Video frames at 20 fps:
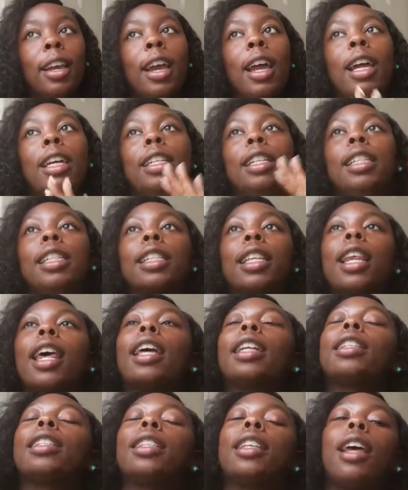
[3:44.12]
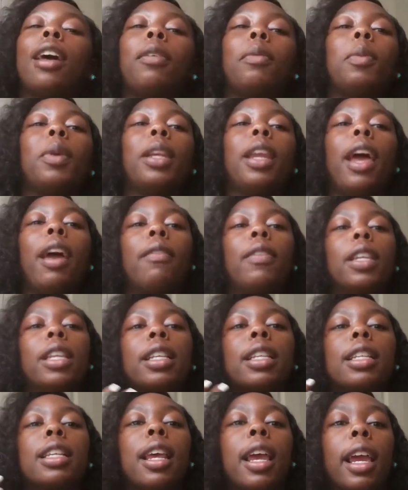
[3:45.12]
these classes that I've been having to
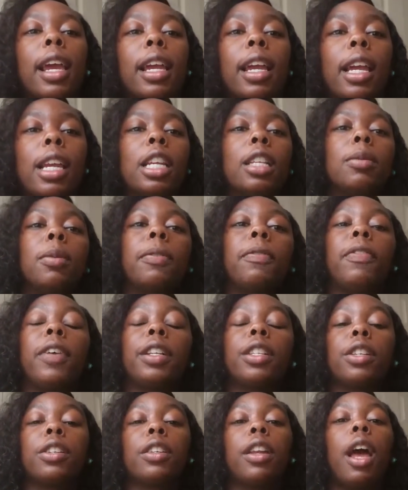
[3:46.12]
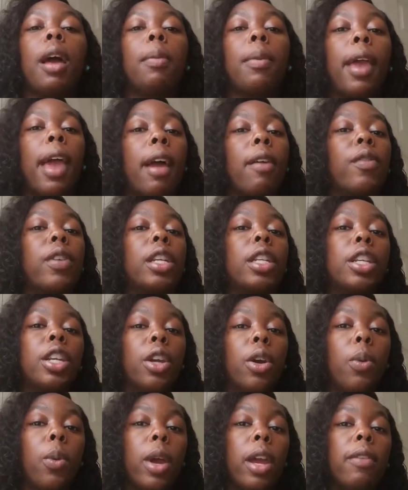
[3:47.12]
take and these professors that I've been having to
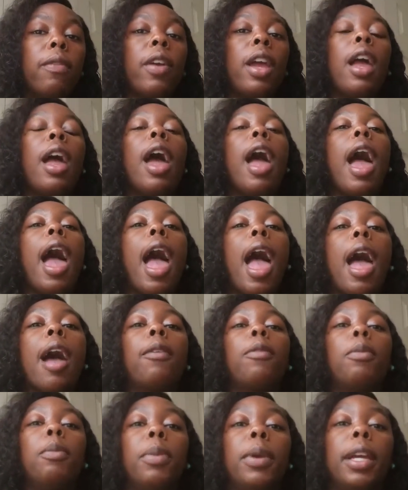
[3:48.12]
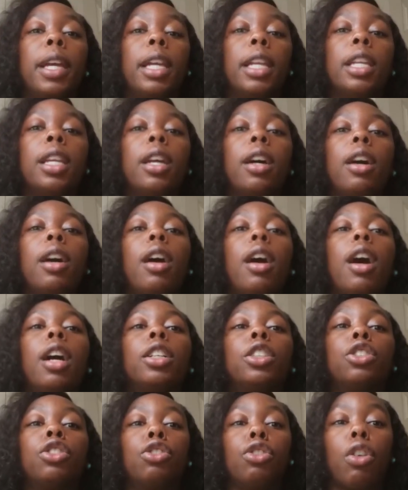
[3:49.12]
deal with have been a
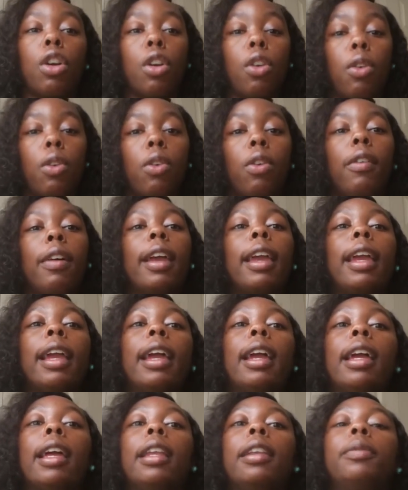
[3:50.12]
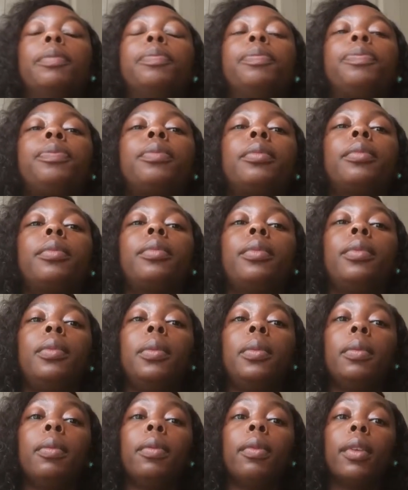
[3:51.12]
struggle. And
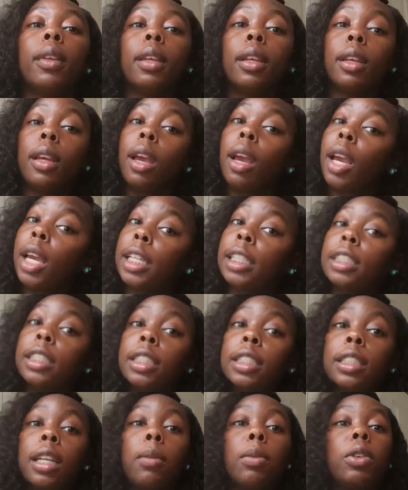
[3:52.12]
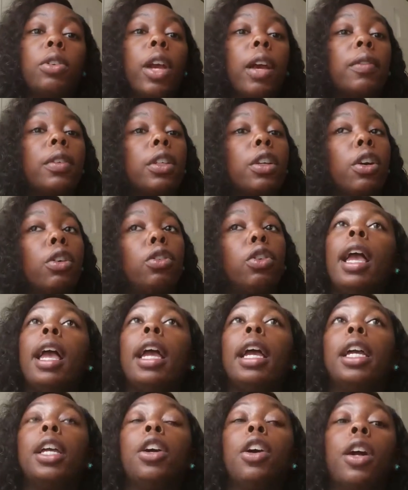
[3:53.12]
it's just something you have to go through.
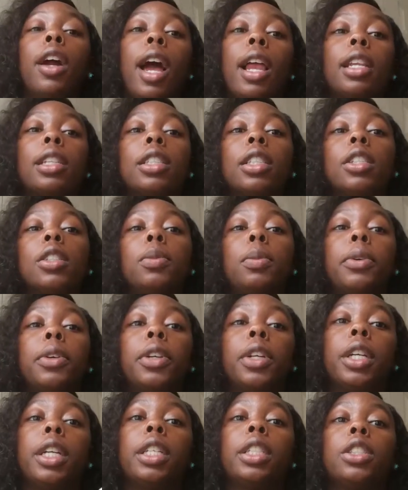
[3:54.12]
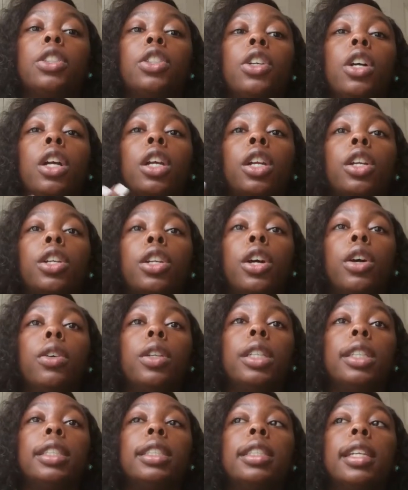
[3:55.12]
In your college experience, you're going to
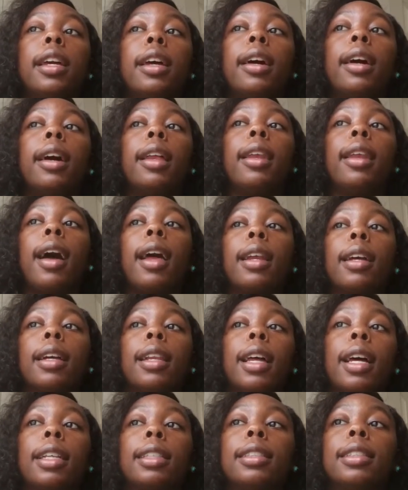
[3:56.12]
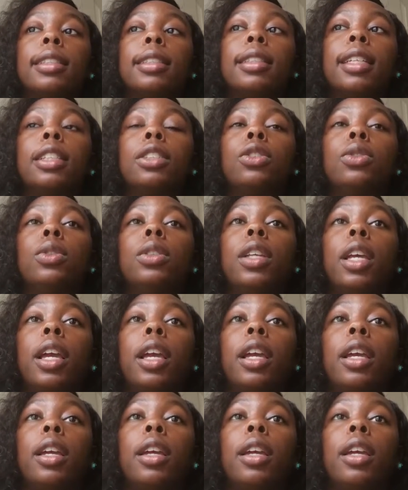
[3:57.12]
notice that a lot of classes that you take